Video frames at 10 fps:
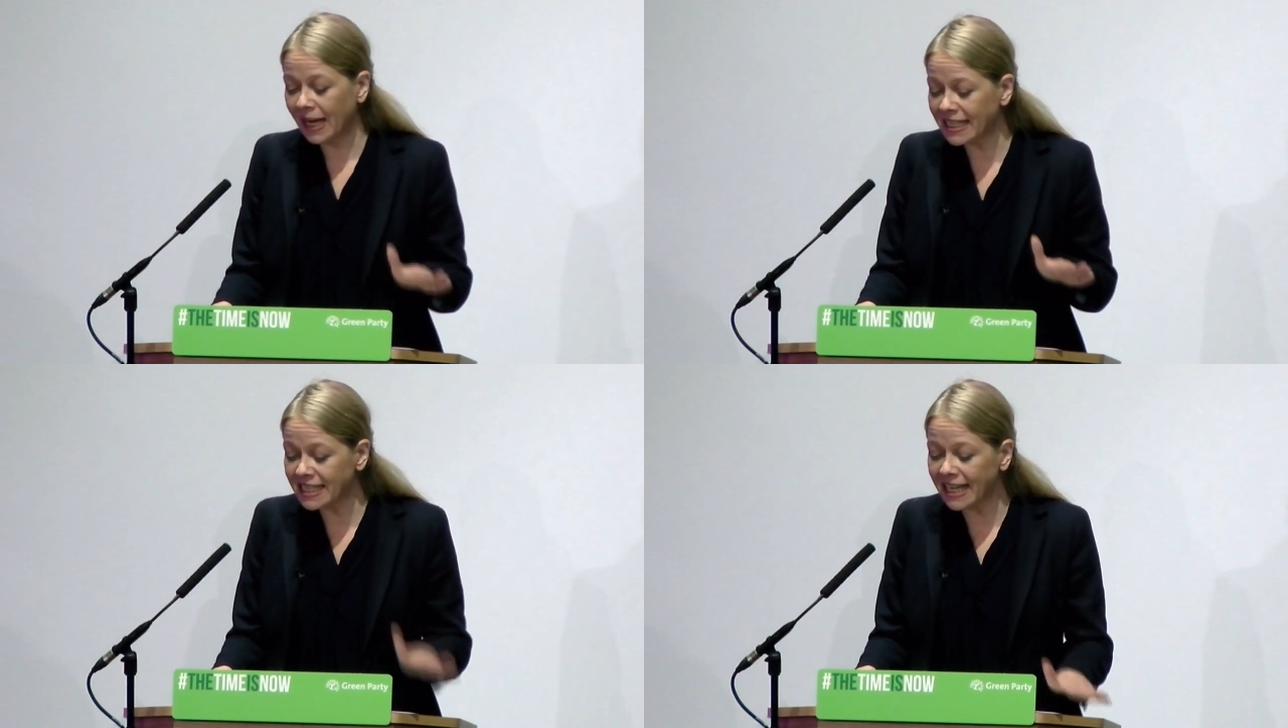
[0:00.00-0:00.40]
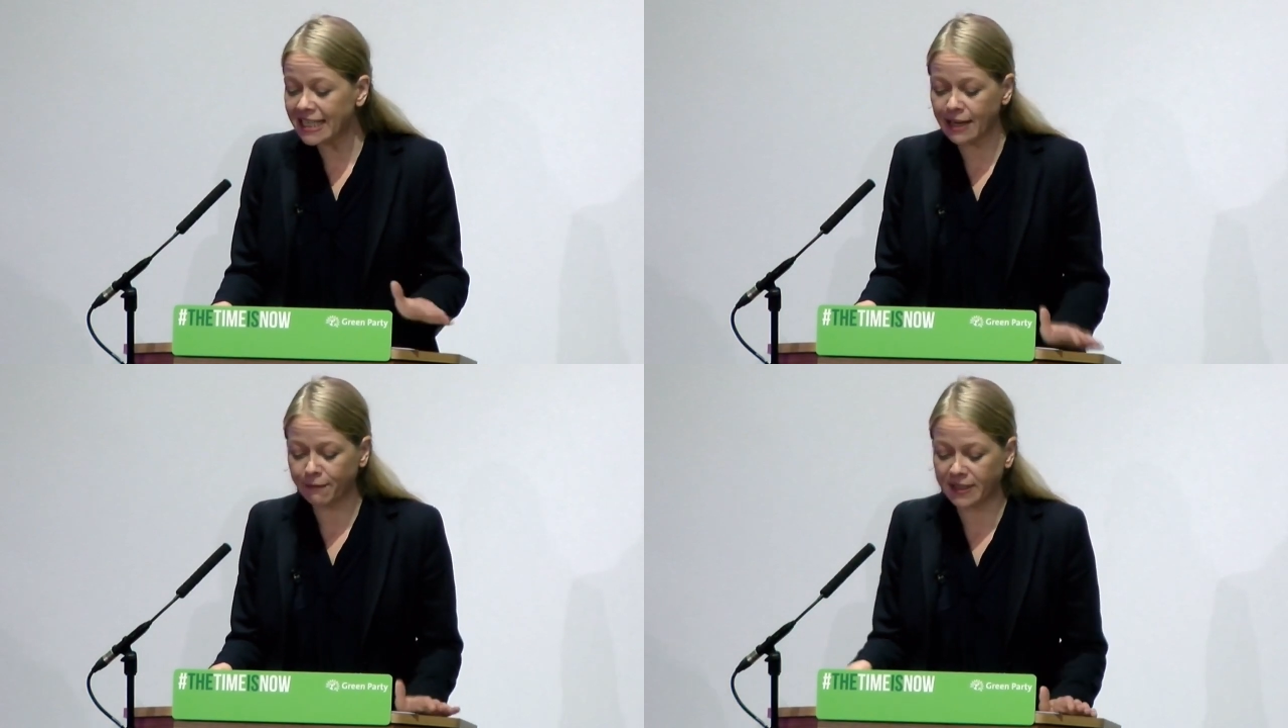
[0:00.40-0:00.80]
It's
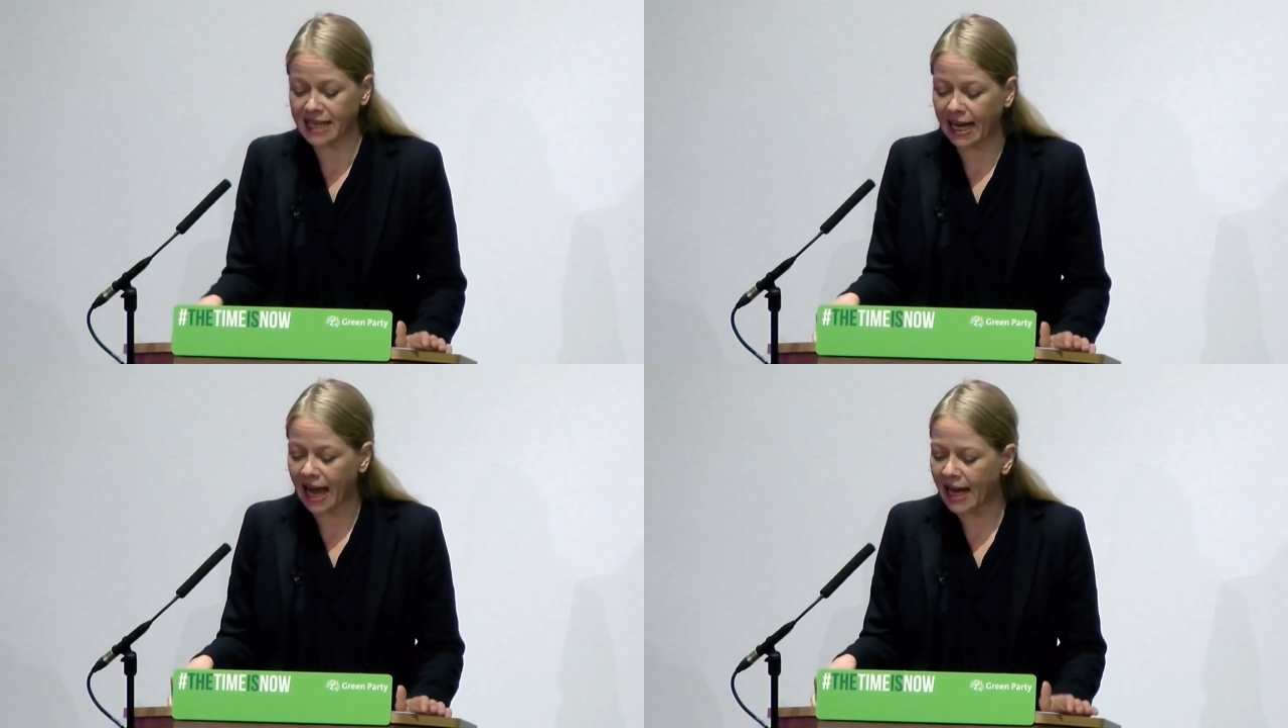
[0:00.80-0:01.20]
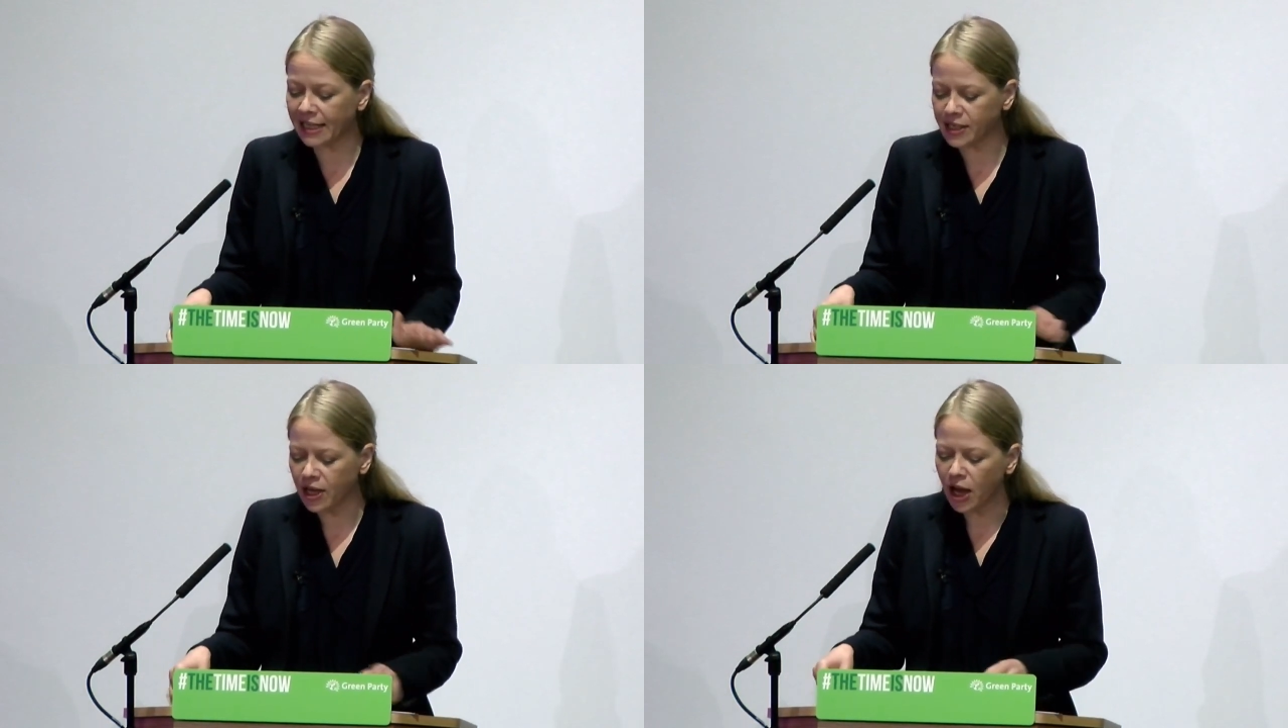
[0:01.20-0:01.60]
needed it for
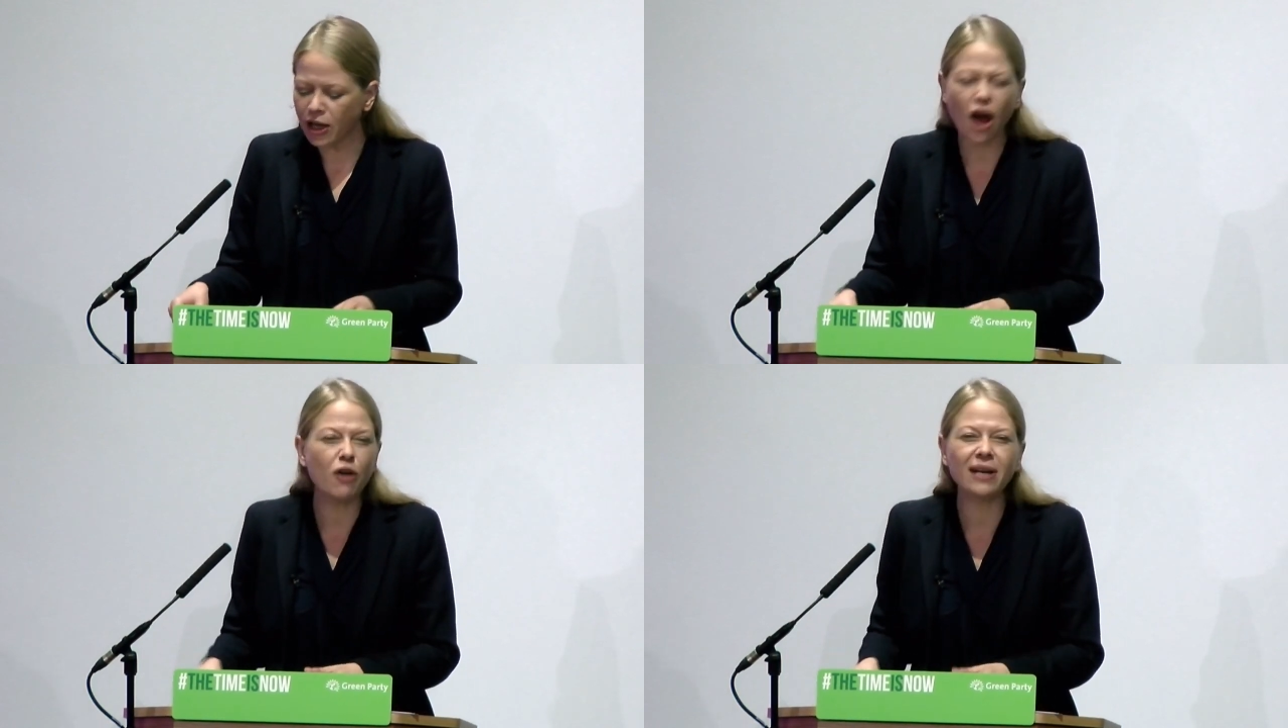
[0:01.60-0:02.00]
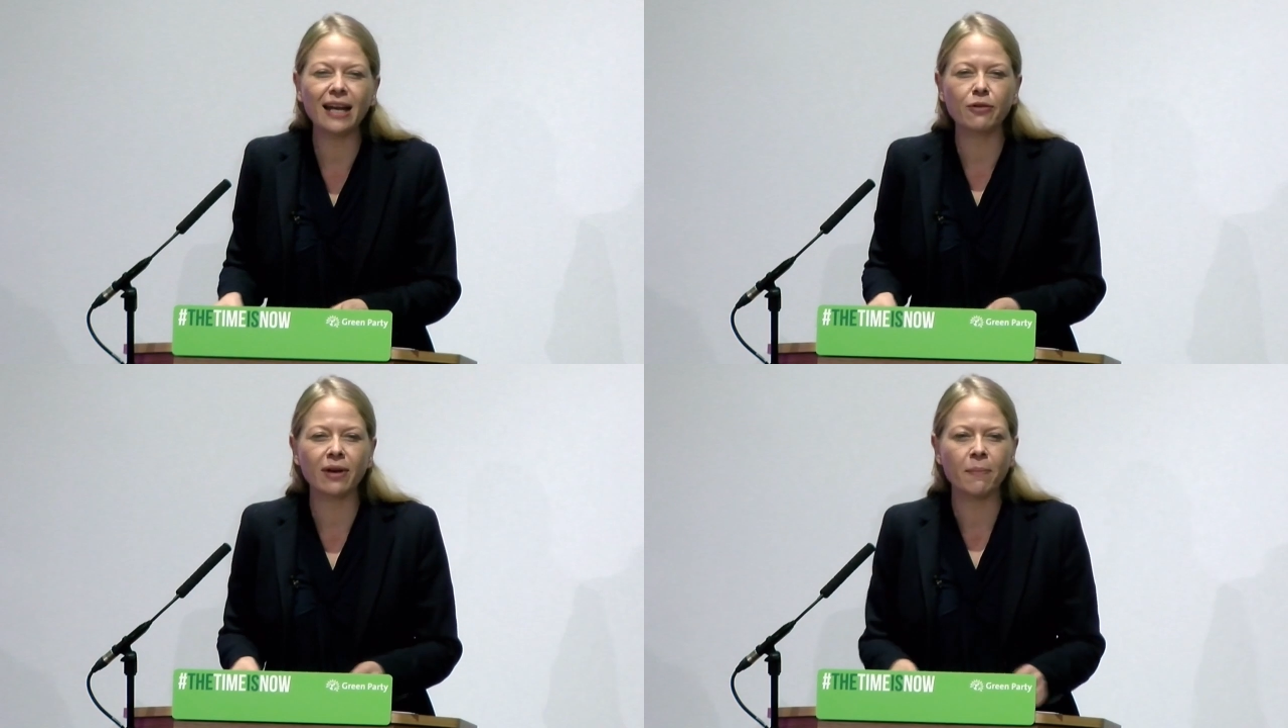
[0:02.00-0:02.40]
decades, and only
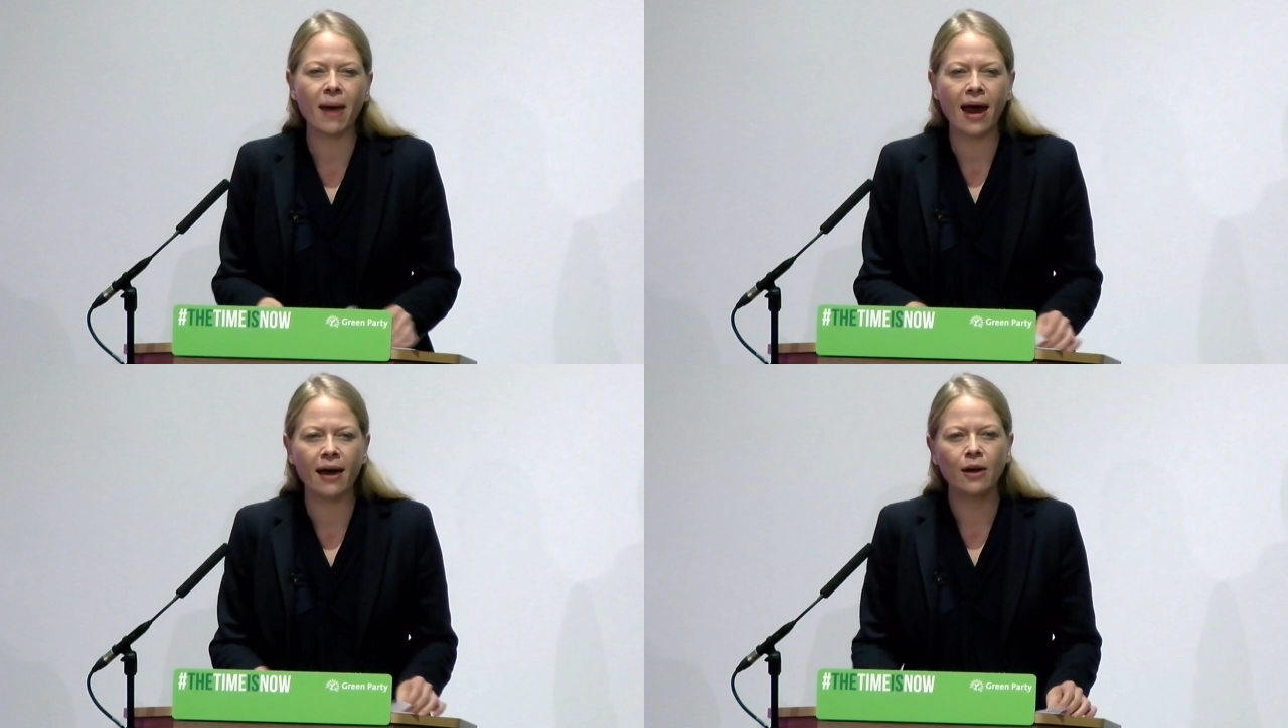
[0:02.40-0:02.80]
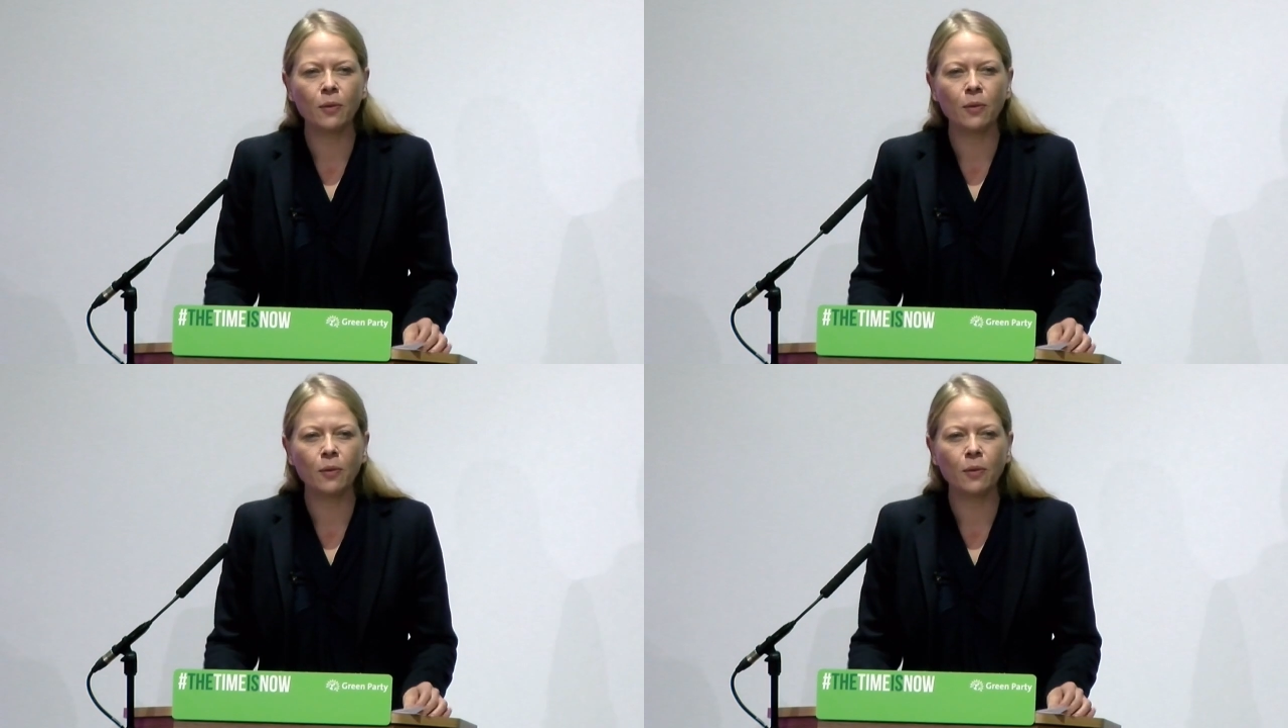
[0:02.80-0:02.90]
a Green mayor